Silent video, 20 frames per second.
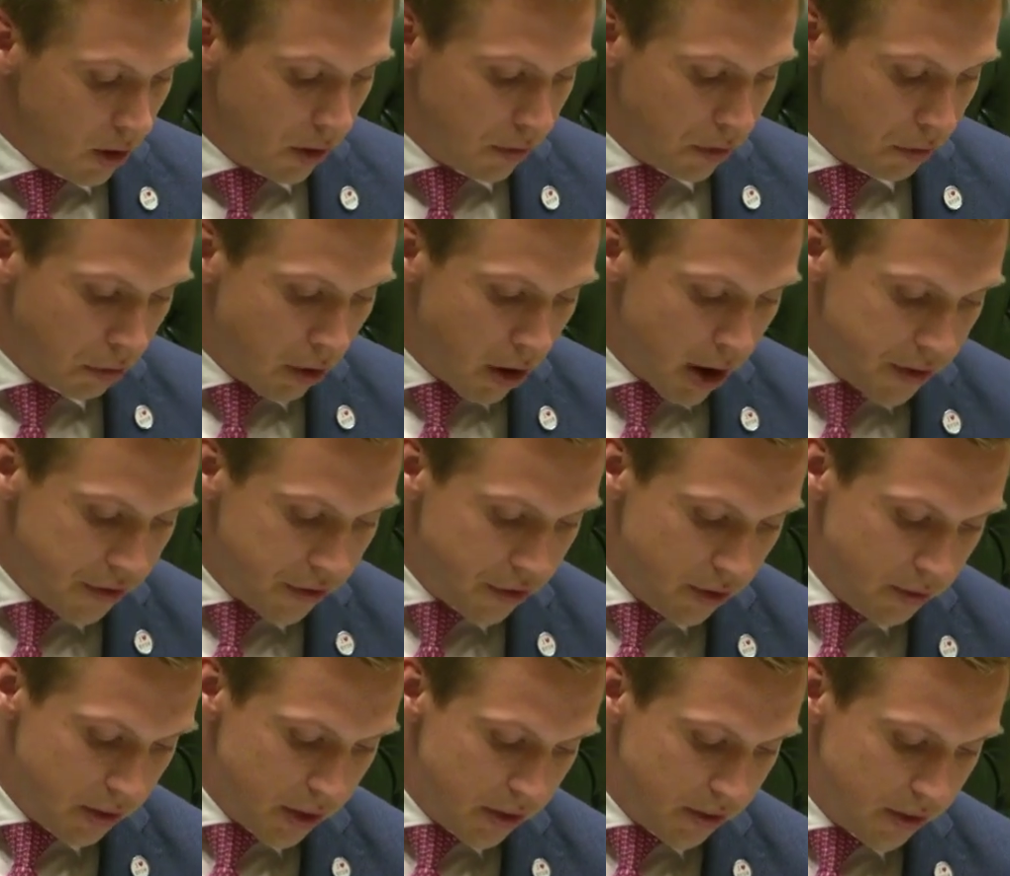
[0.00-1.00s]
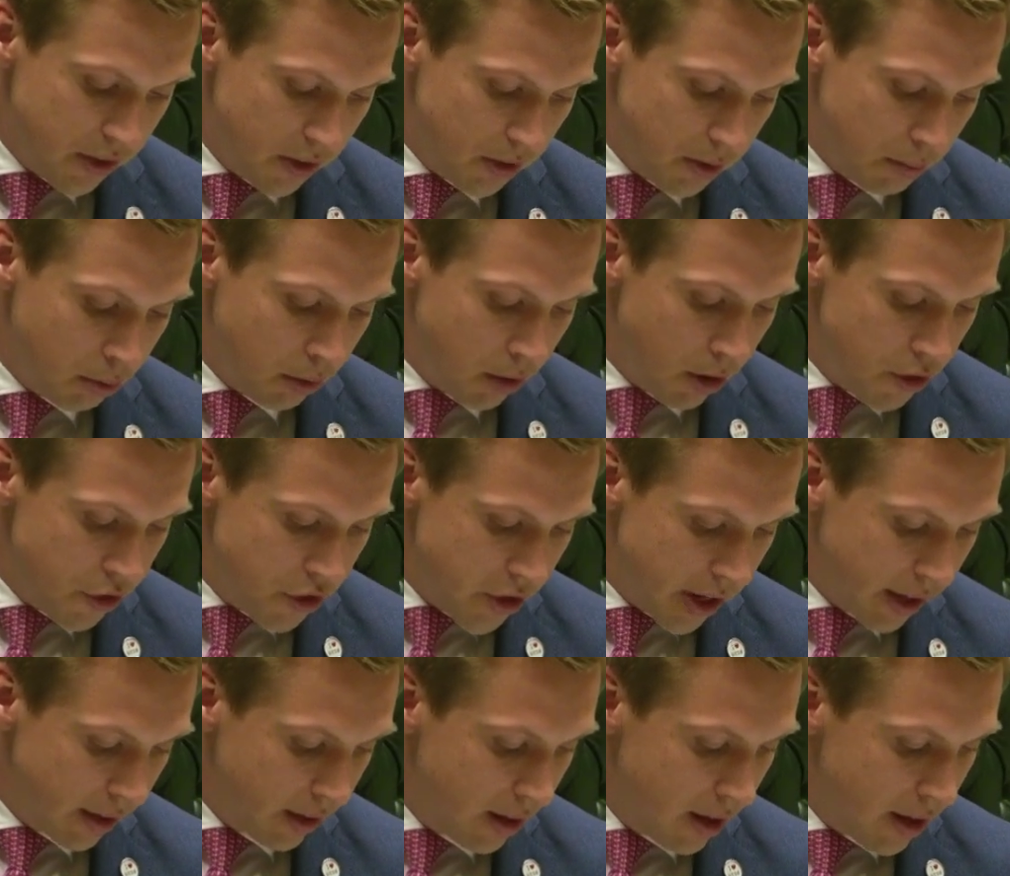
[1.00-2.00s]
of the Ryde Civic Centre
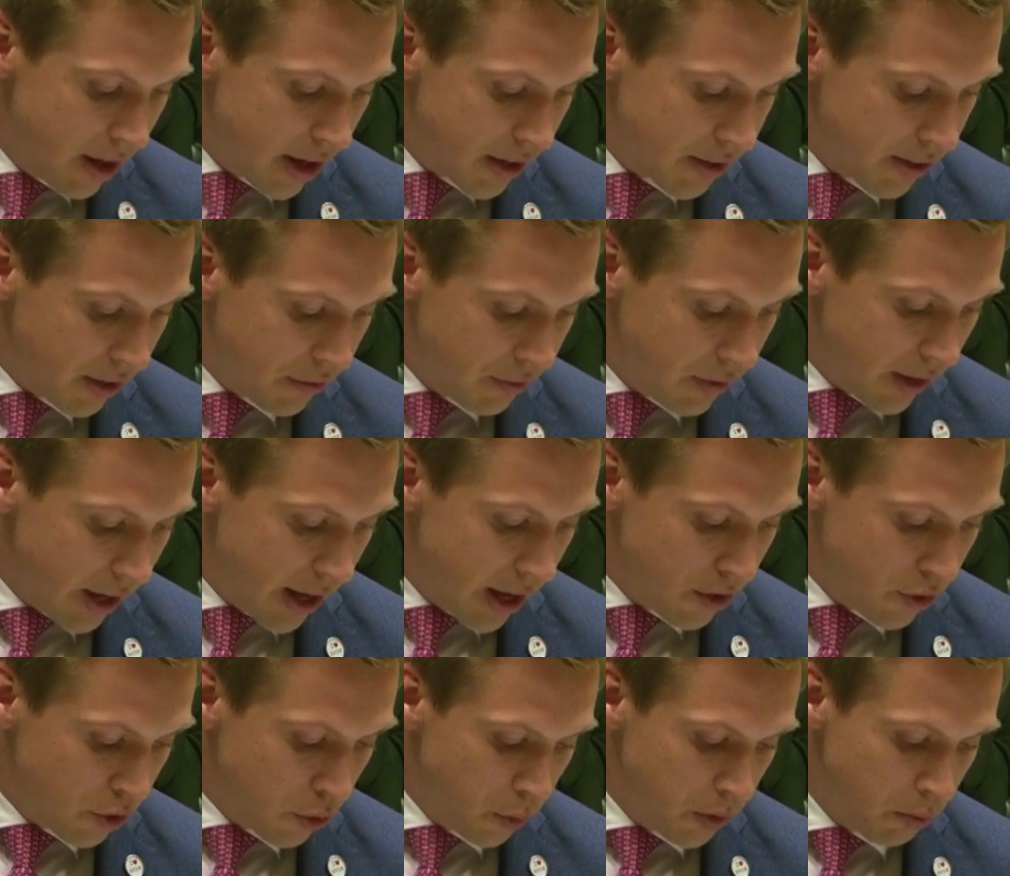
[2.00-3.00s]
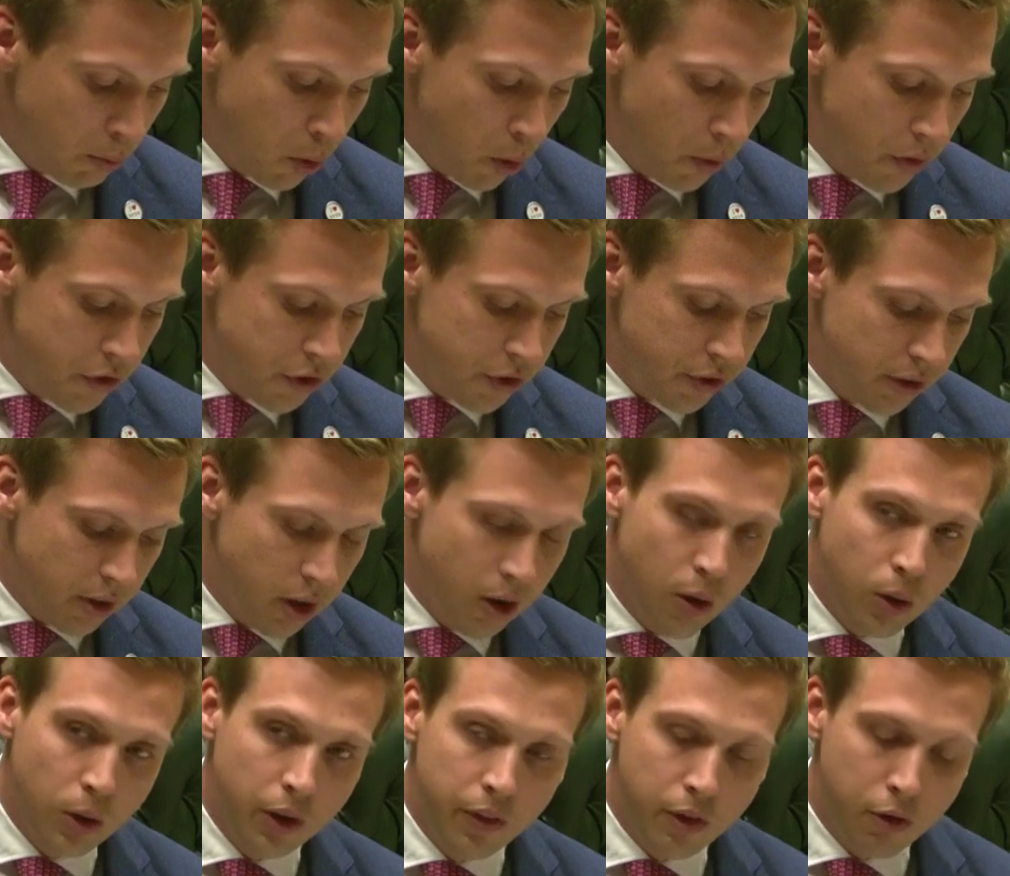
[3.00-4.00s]
project has left the council with more than just a
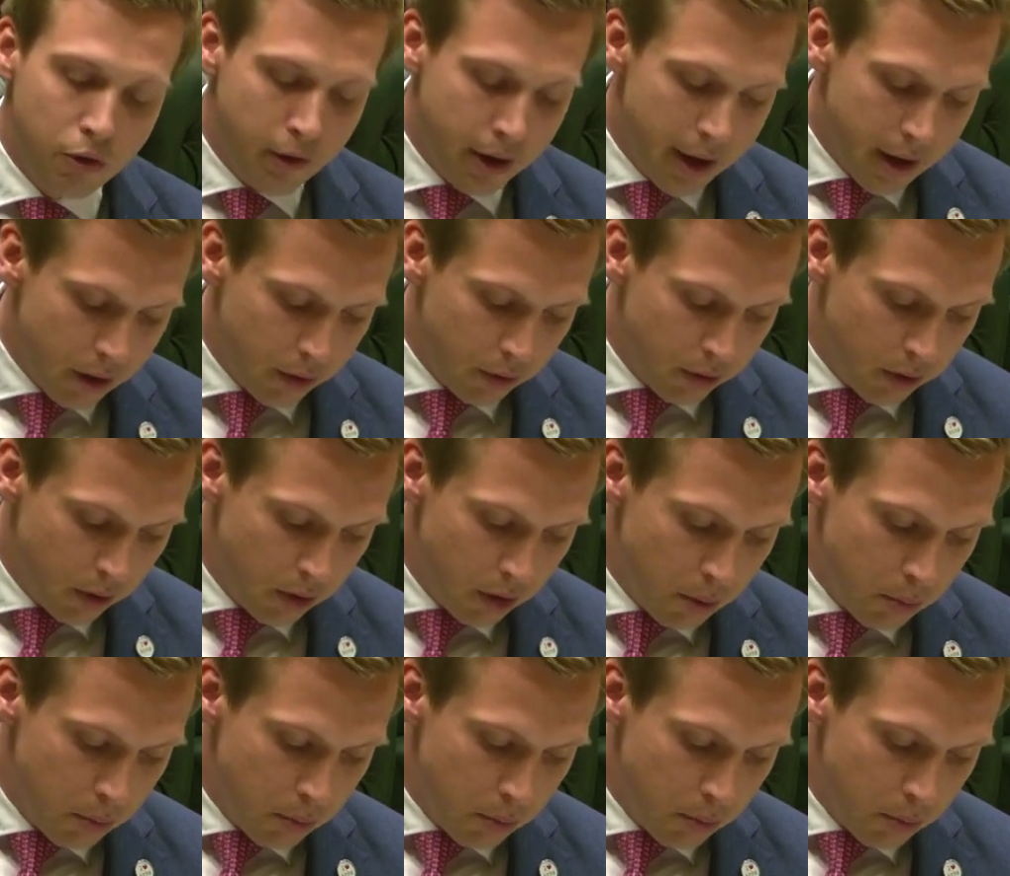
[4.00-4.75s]
hole in the ground,